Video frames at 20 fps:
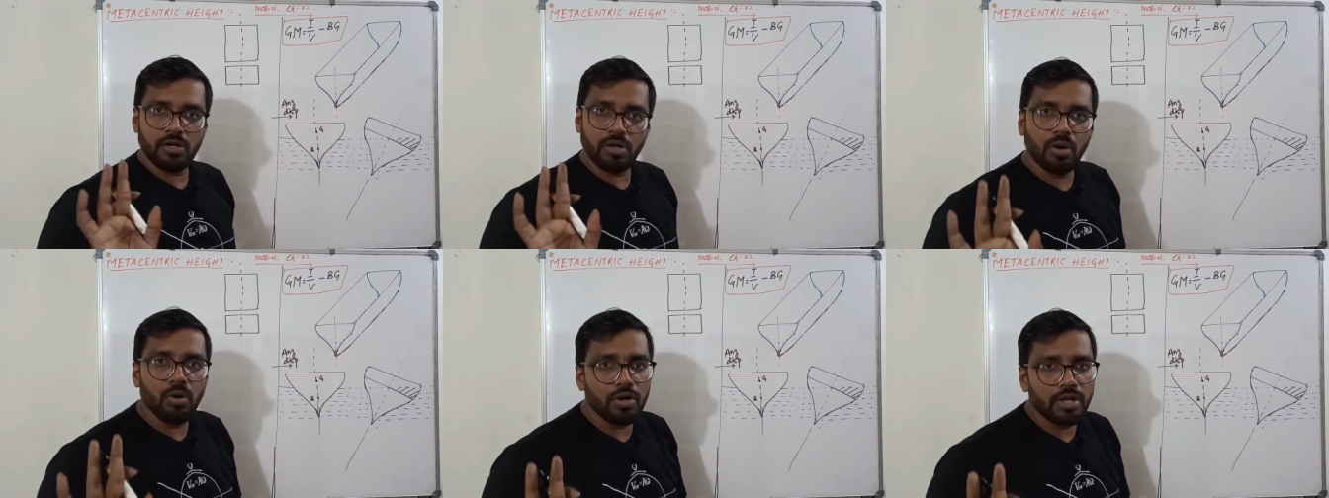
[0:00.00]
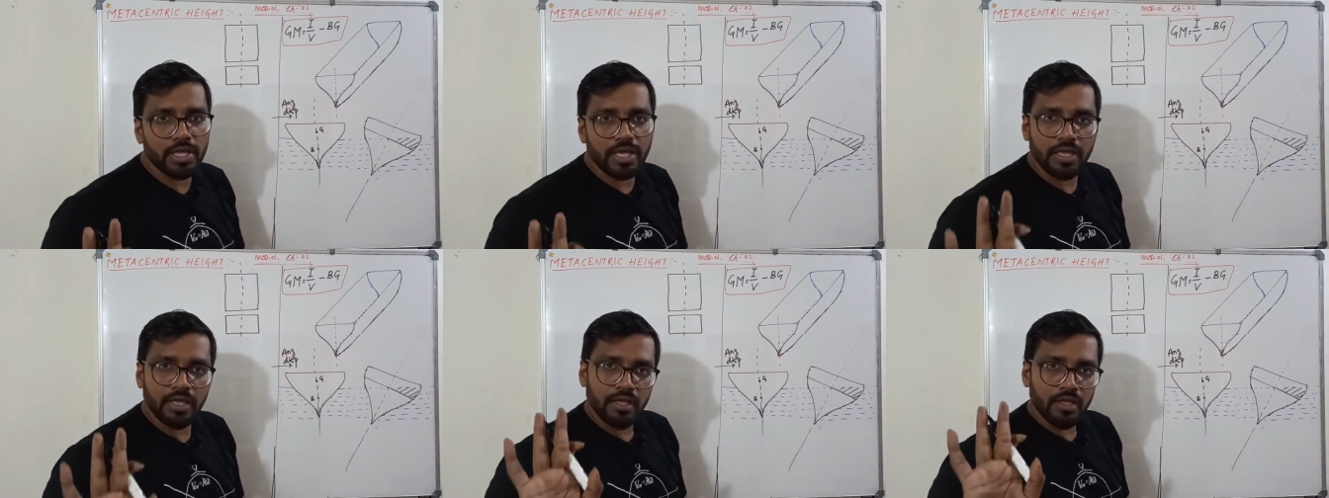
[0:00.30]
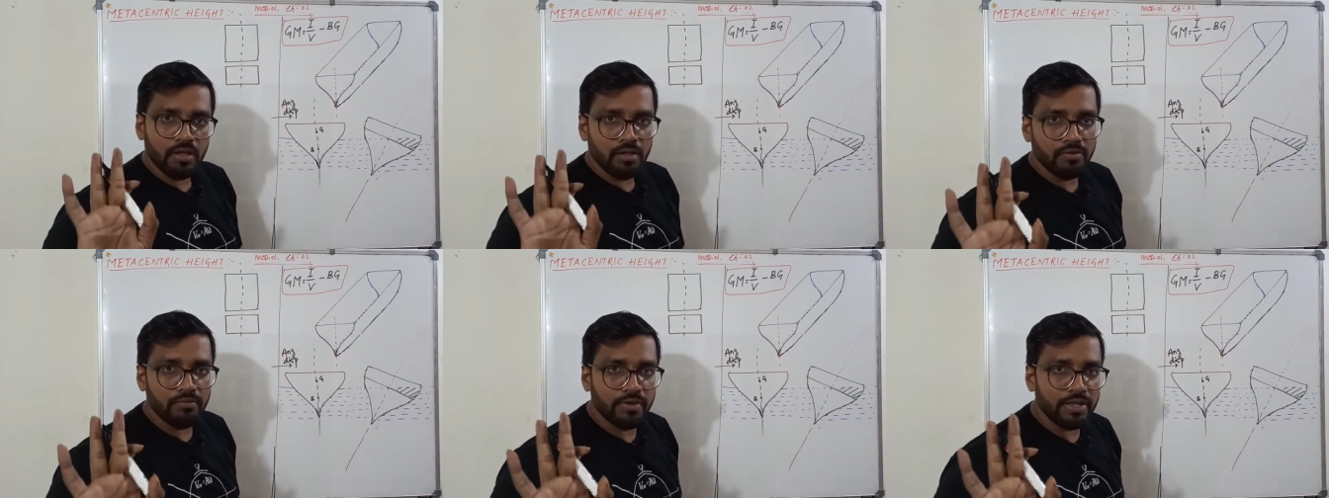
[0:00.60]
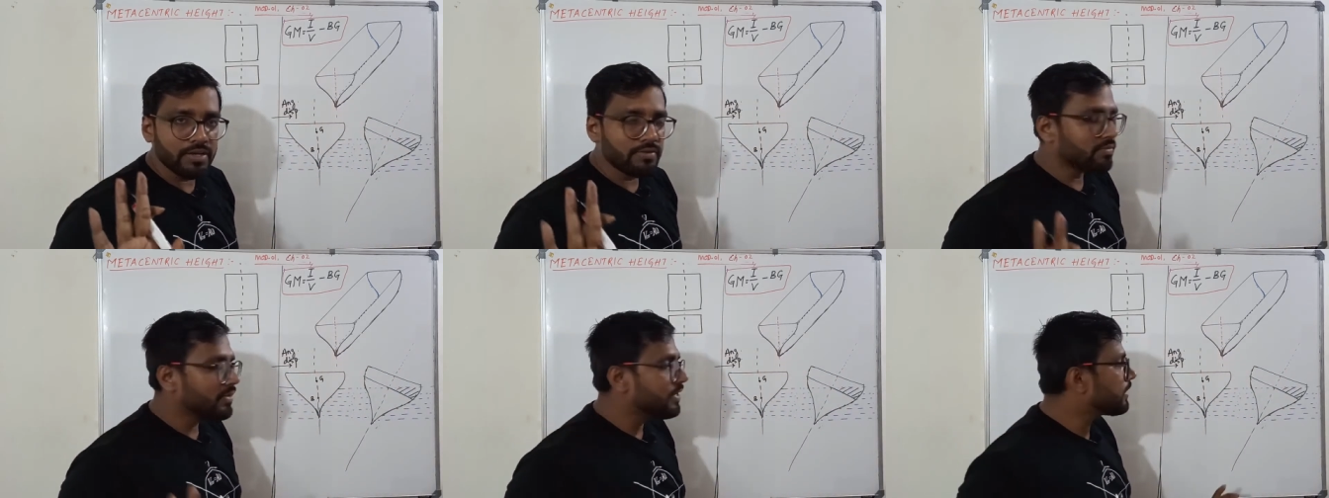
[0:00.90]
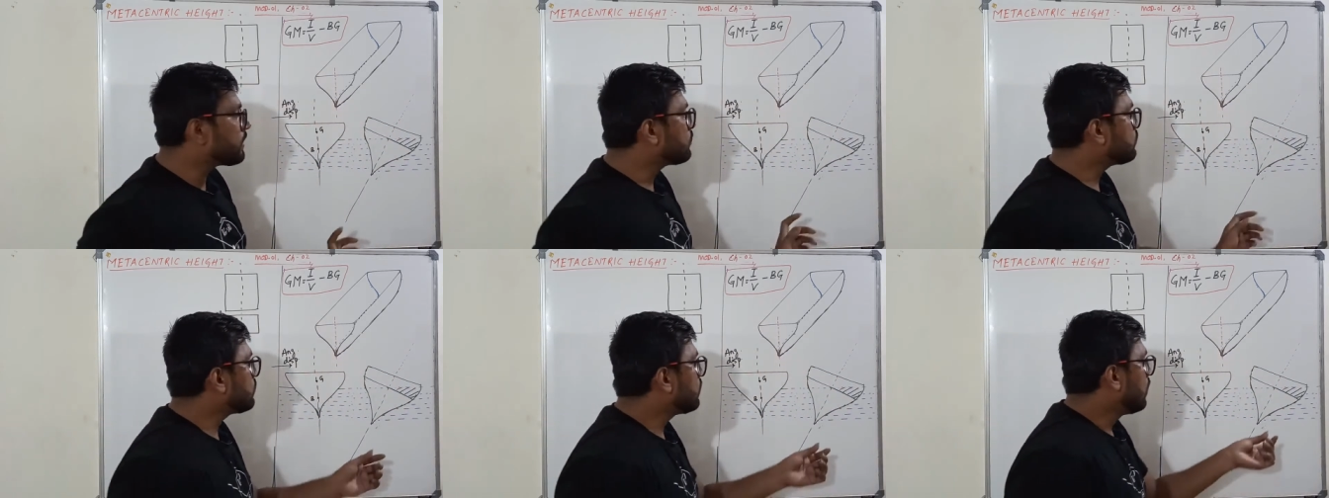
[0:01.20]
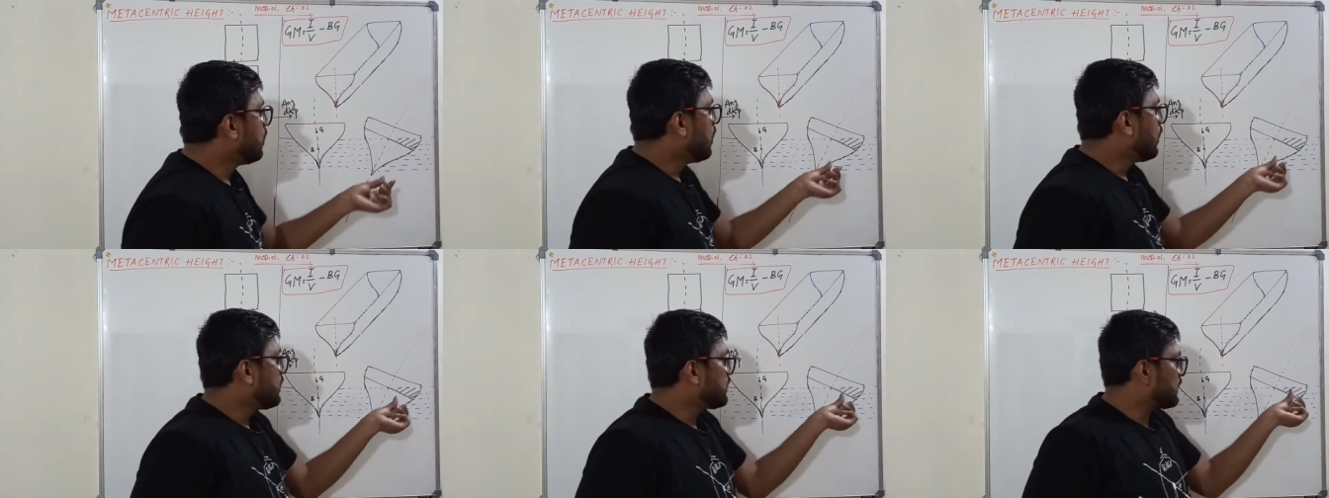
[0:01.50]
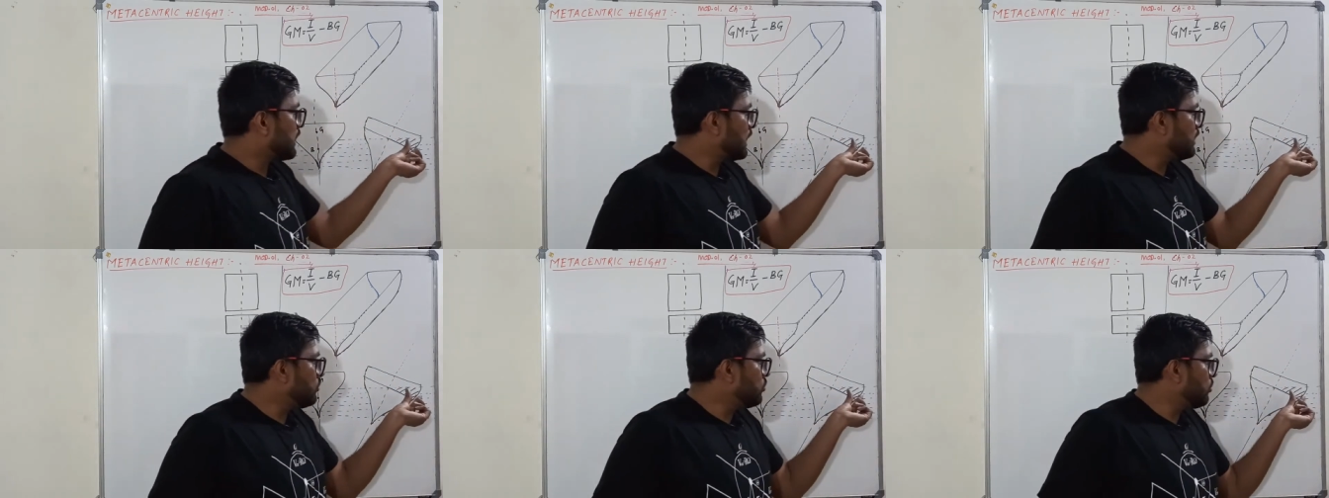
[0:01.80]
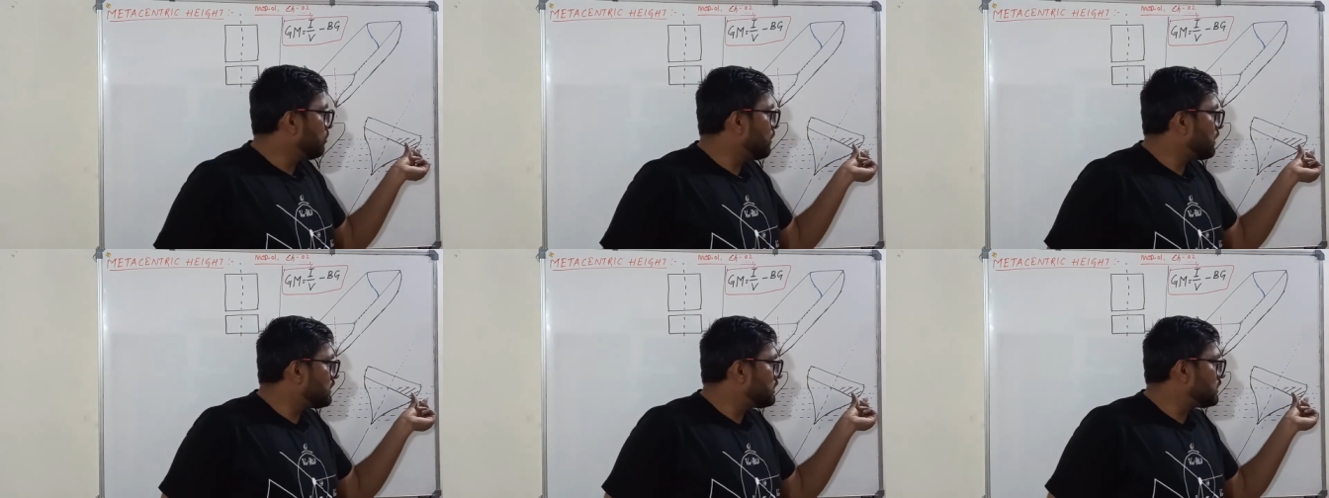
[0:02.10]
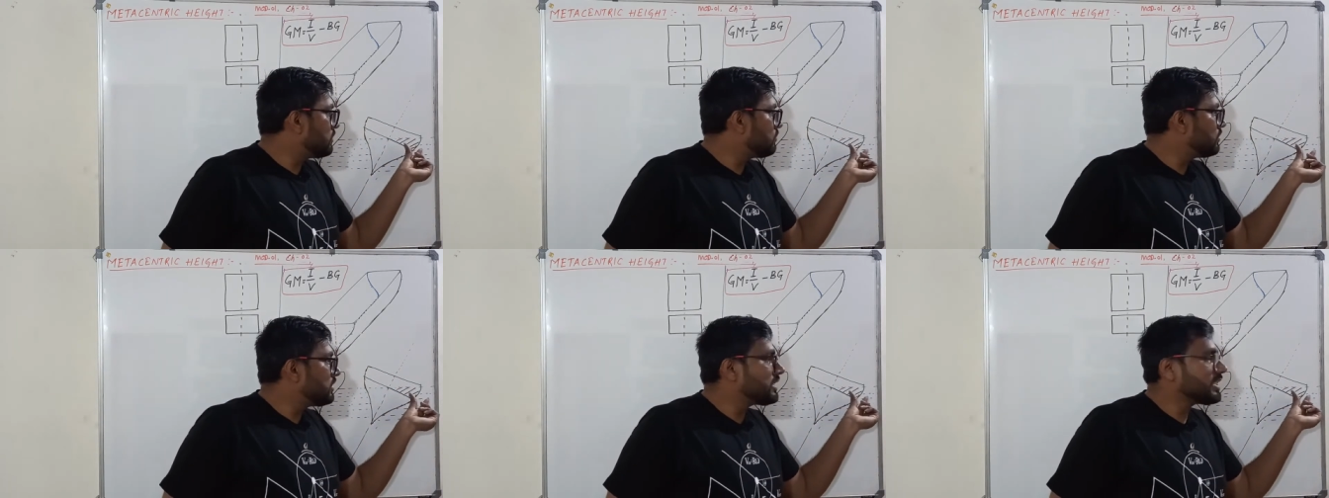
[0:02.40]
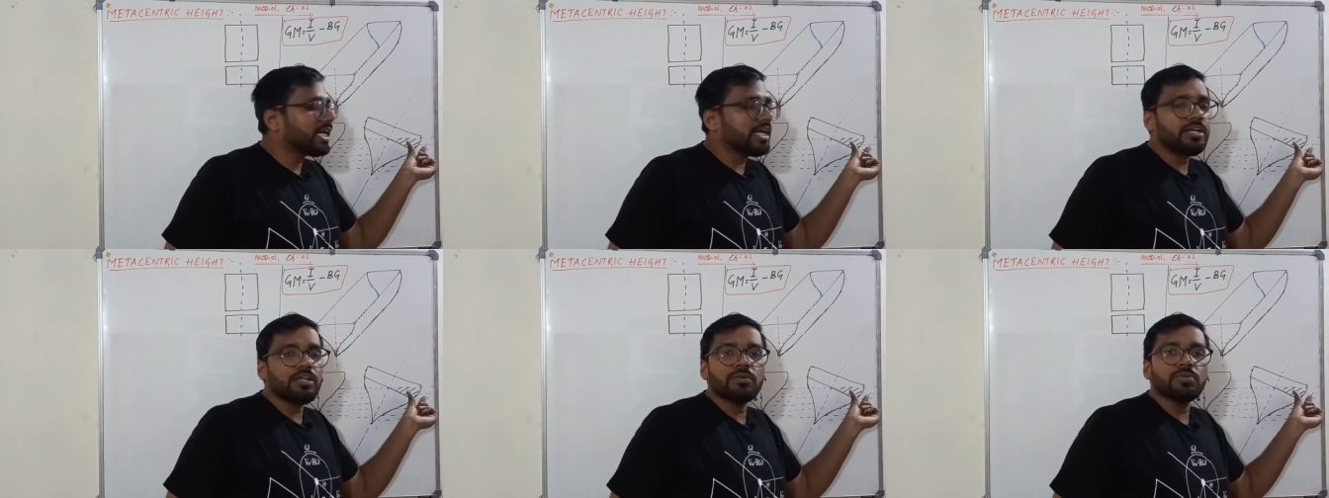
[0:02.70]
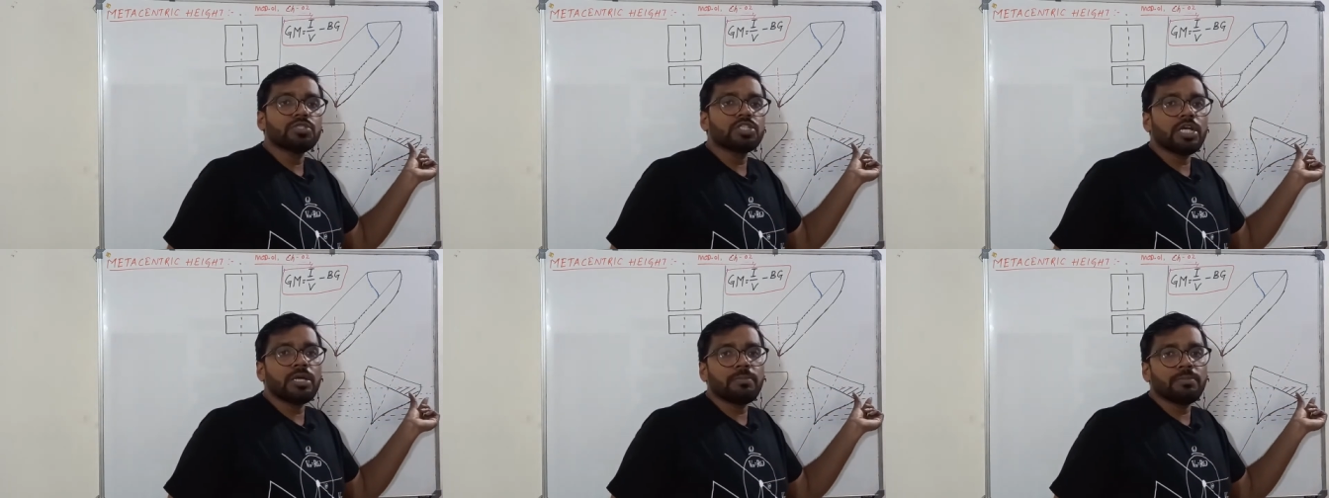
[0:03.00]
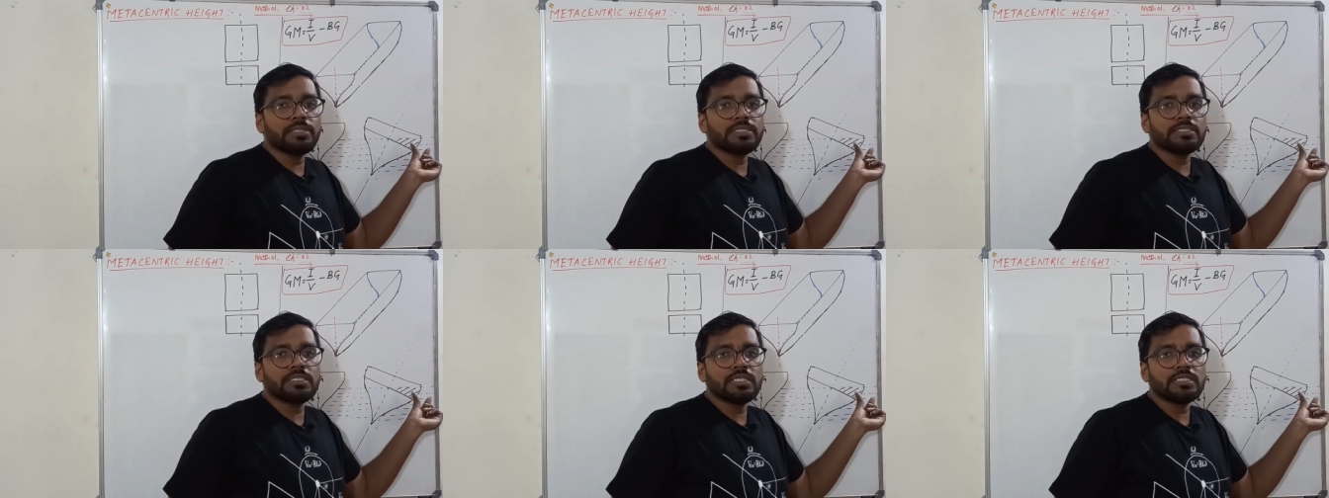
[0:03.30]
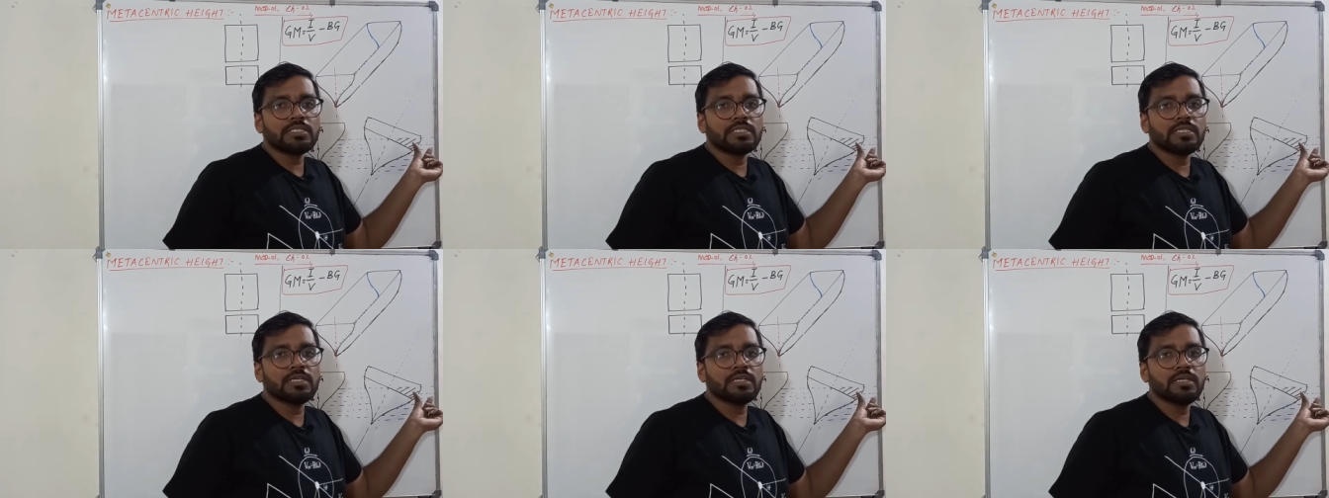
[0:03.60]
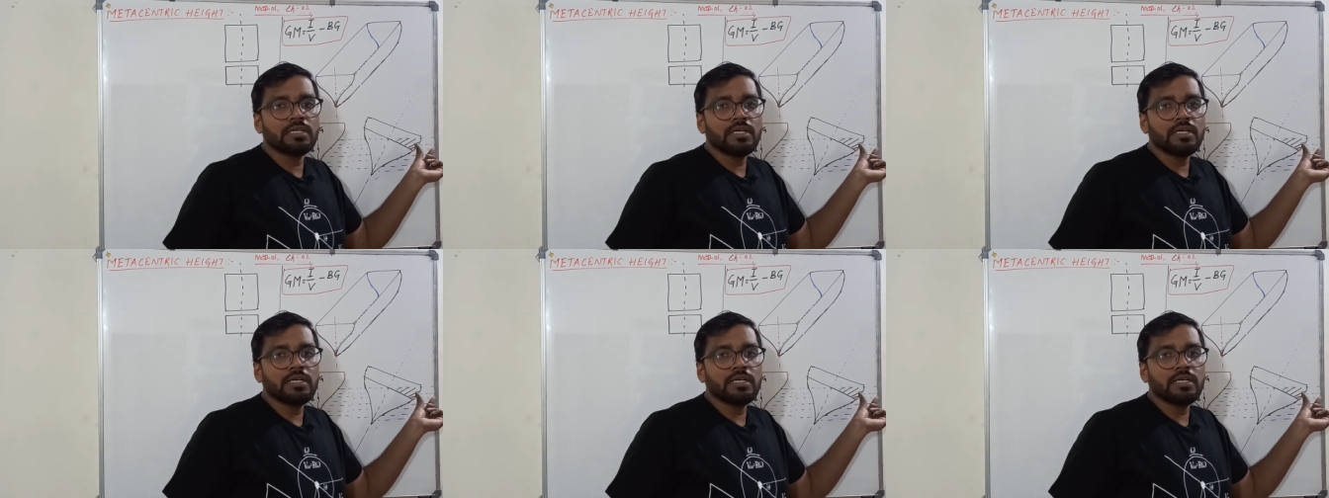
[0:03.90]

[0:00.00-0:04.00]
Okay, very good. Can you imagine which kind of shape is this?